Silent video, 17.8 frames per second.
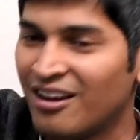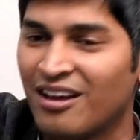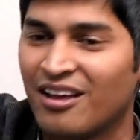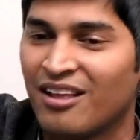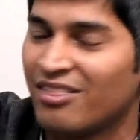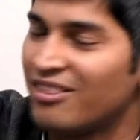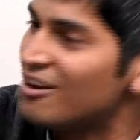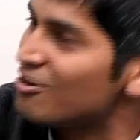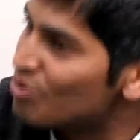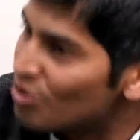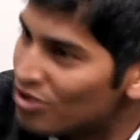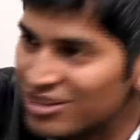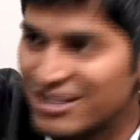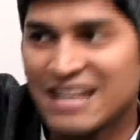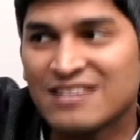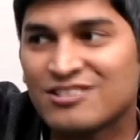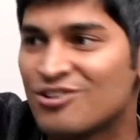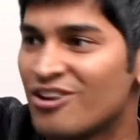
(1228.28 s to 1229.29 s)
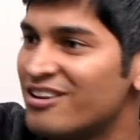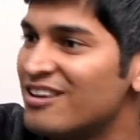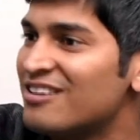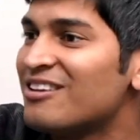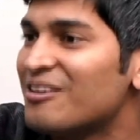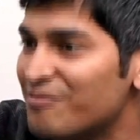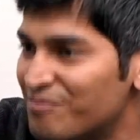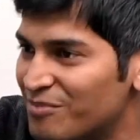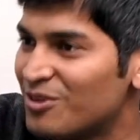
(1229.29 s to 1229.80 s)
then don't test on it
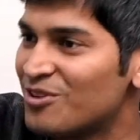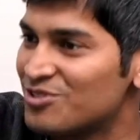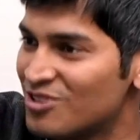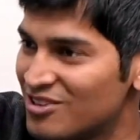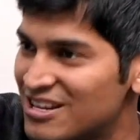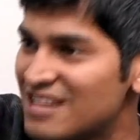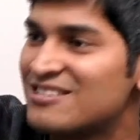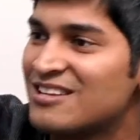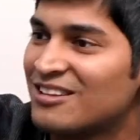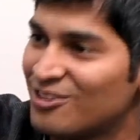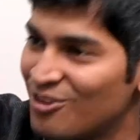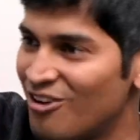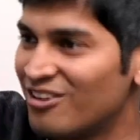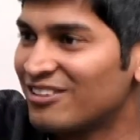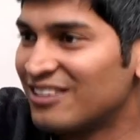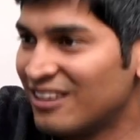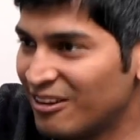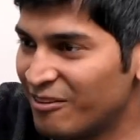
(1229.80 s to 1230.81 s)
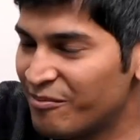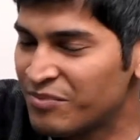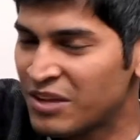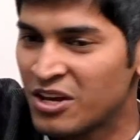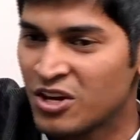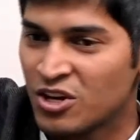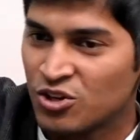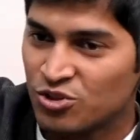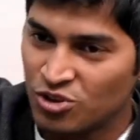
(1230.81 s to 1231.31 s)
now because you're testing the wrong thing.
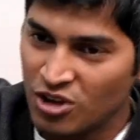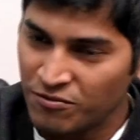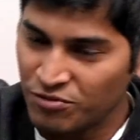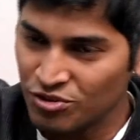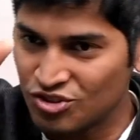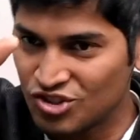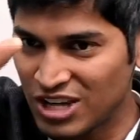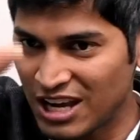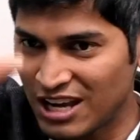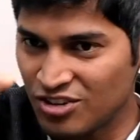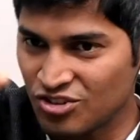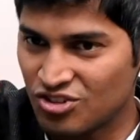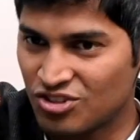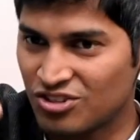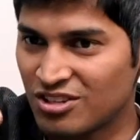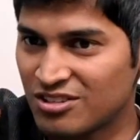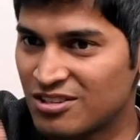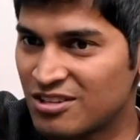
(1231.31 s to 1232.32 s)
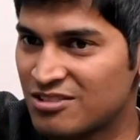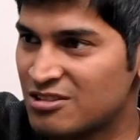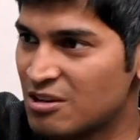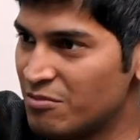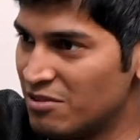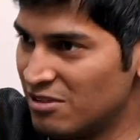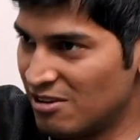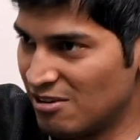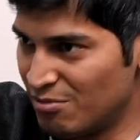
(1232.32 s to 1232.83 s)
So you have to change the system a
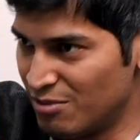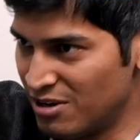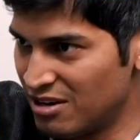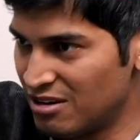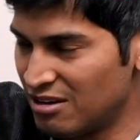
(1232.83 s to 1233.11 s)
little bit.